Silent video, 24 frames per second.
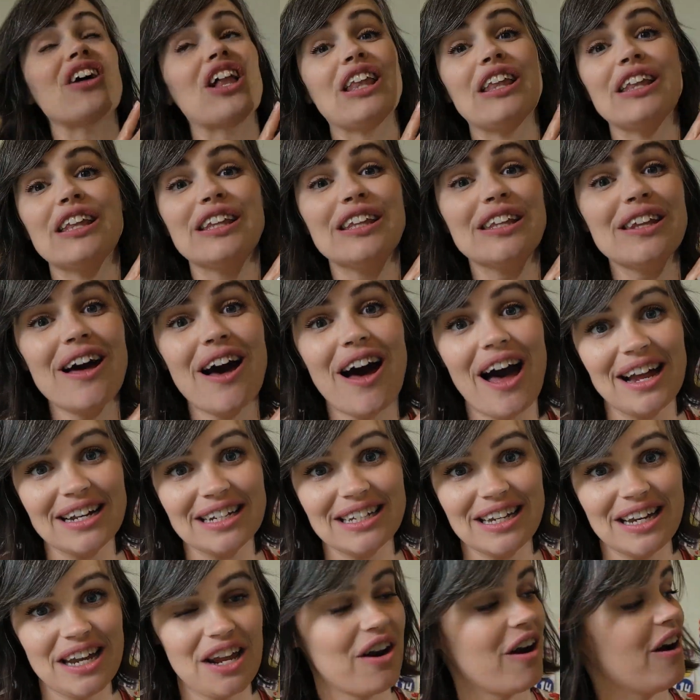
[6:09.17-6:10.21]
a
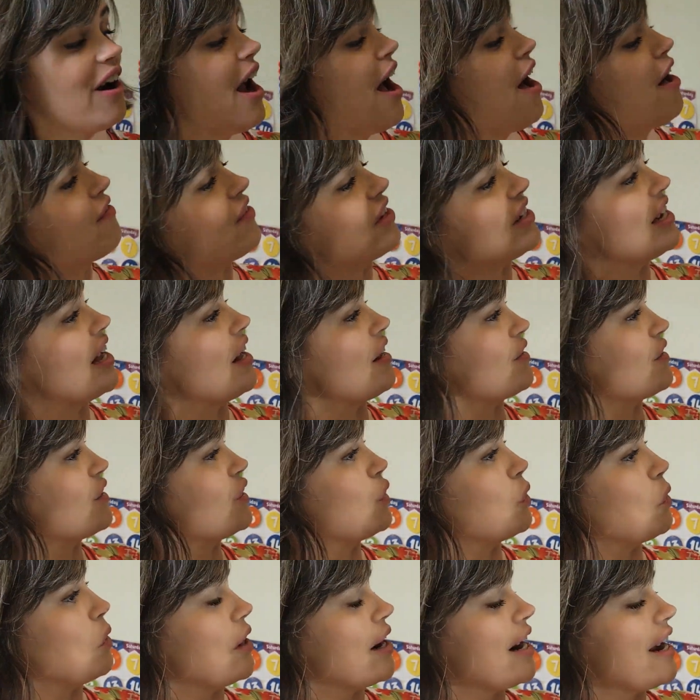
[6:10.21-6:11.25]
lot in our Alphatel
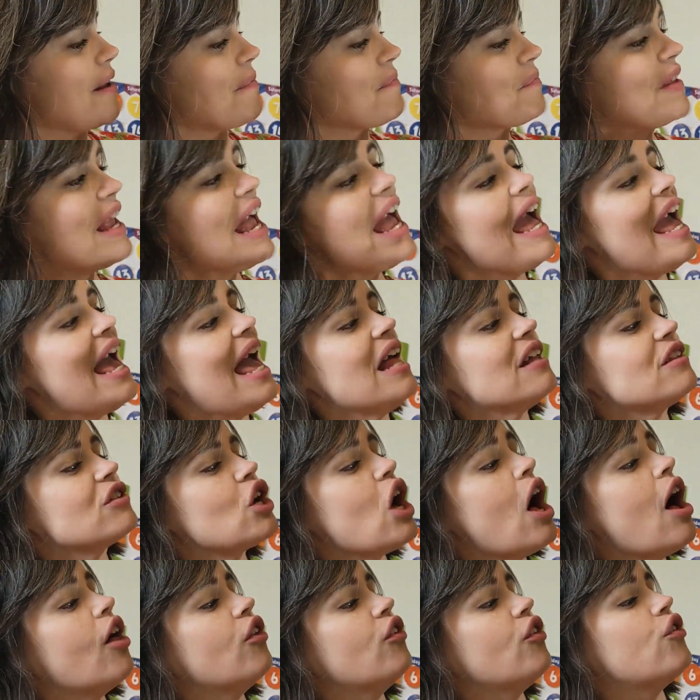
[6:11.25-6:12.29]
story. It's
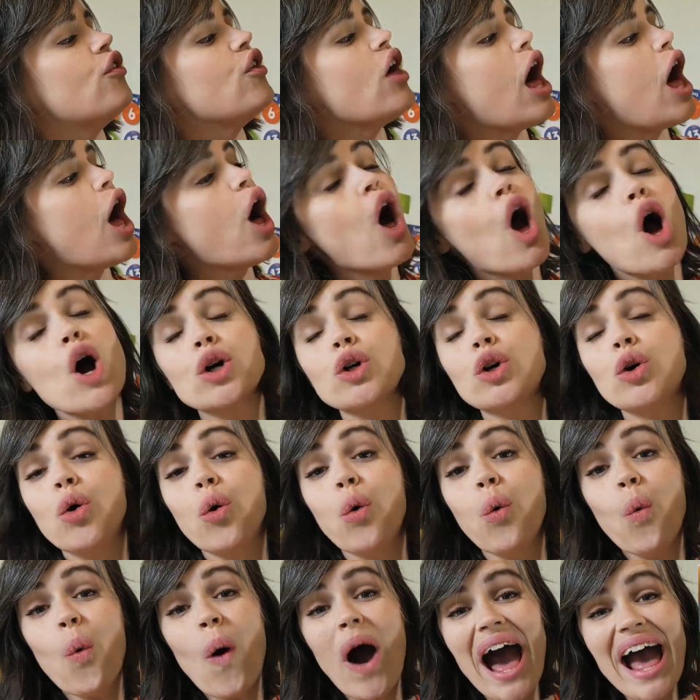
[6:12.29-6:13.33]
called The
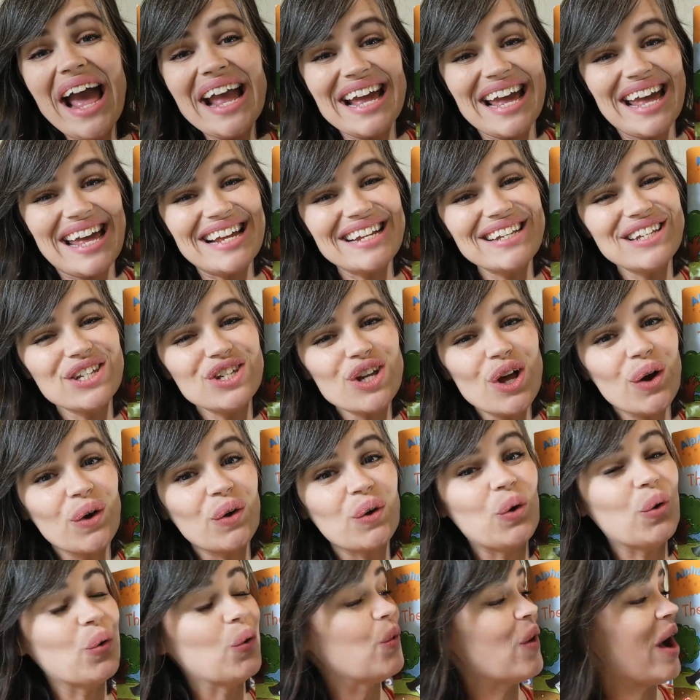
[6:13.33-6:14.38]
Quiet
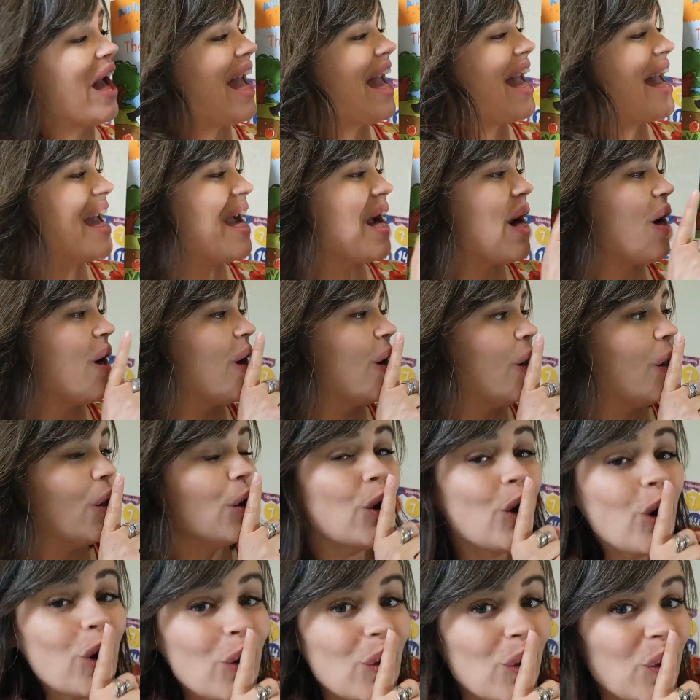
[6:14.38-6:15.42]
Quail.
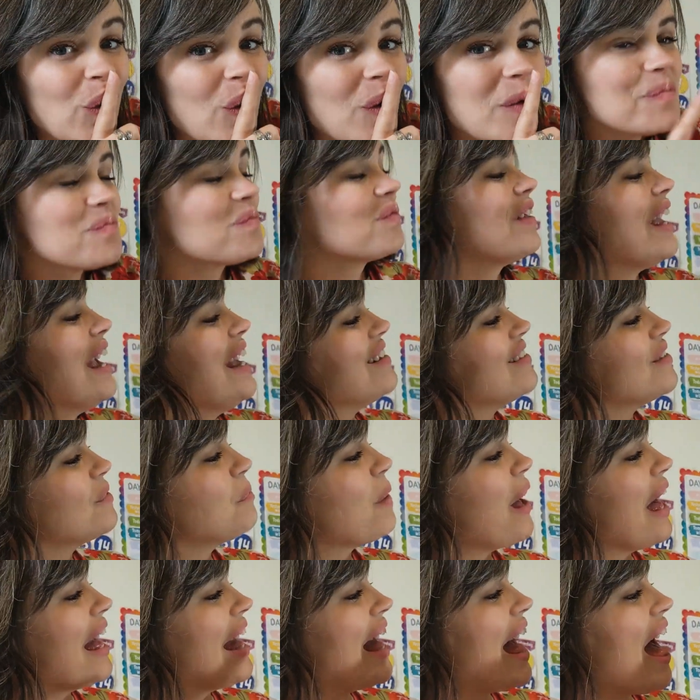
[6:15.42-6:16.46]
It's
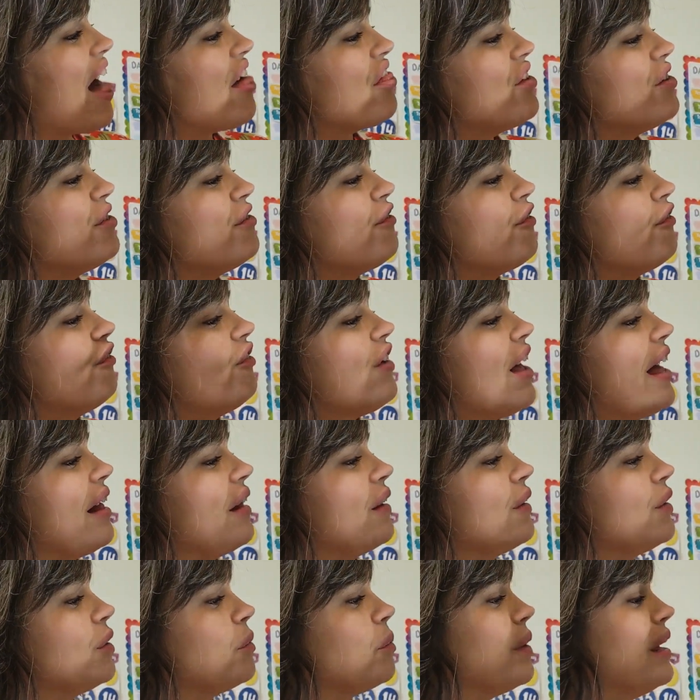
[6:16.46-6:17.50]
by Heather
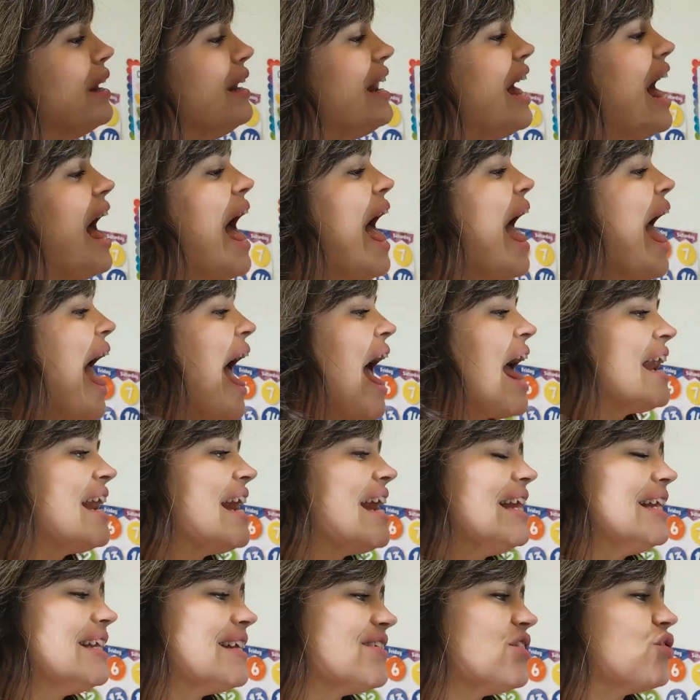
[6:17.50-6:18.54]
Feldman
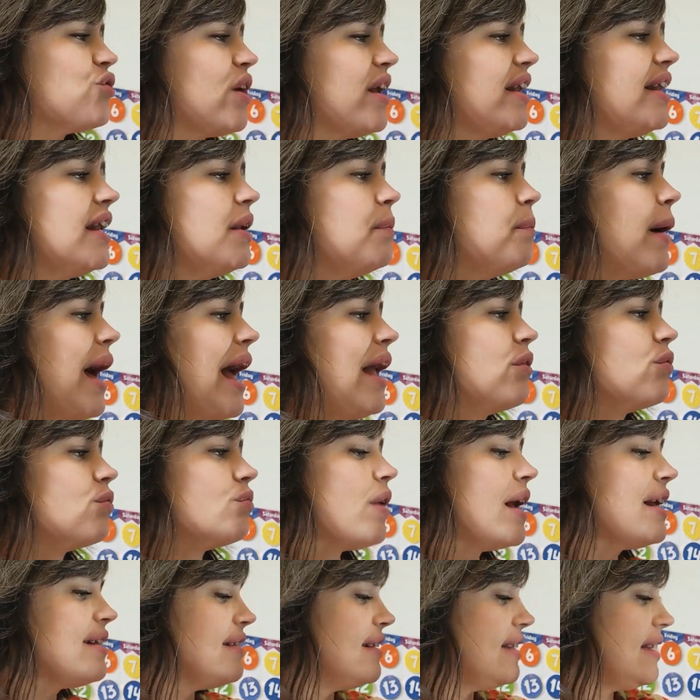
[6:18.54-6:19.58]
and illustrated by
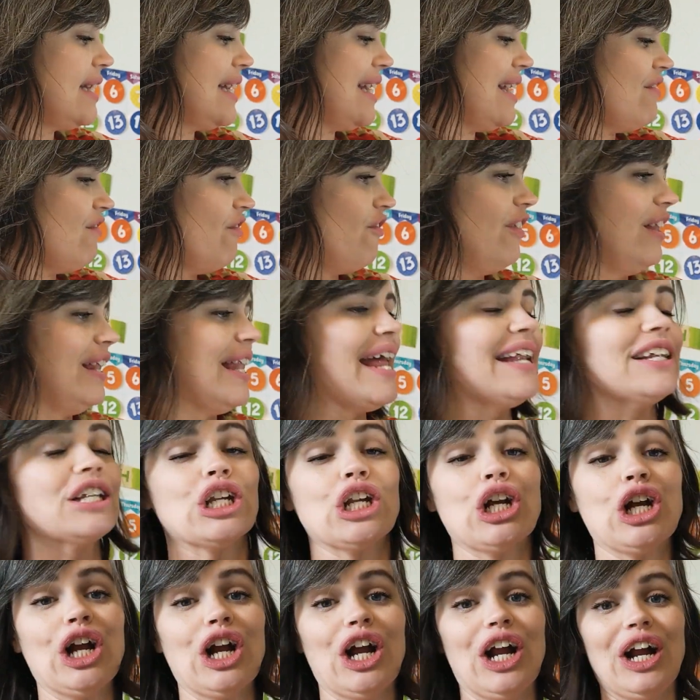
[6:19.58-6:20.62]
Rusty
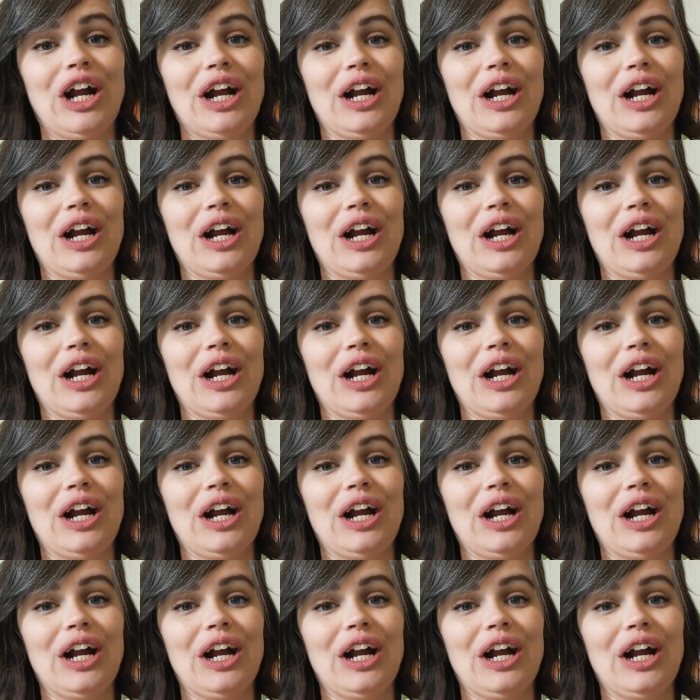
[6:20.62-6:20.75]
Fletcher.